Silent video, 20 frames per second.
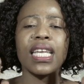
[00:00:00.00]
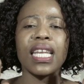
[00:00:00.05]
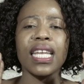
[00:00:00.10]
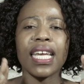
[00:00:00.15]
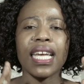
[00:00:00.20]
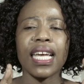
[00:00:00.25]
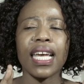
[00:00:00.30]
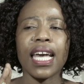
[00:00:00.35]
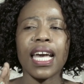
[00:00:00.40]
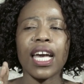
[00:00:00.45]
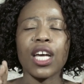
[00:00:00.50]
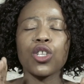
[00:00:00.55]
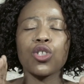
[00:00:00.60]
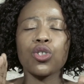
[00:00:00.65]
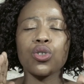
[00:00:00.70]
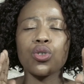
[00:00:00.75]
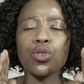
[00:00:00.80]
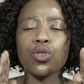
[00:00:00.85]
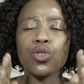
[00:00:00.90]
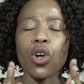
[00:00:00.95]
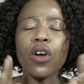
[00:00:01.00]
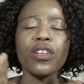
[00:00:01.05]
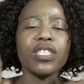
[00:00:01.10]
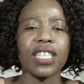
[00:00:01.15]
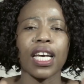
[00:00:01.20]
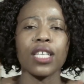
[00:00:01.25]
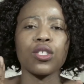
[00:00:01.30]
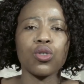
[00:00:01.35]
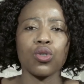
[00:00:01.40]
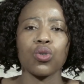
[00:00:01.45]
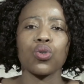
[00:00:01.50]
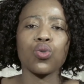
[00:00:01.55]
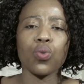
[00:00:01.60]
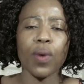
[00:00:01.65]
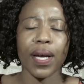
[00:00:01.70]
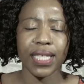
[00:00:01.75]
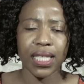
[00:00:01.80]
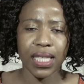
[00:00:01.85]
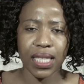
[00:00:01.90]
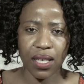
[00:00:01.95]
Create don't just use
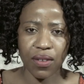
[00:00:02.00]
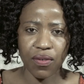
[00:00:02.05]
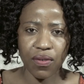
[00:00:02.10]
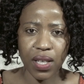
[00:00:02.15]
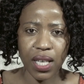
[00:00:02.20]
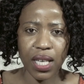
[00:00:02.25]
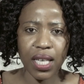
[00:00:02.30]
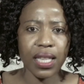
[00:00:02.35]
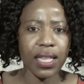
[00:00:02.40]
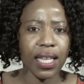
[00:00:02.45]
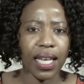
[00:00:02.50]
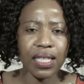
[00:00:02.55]
one CV.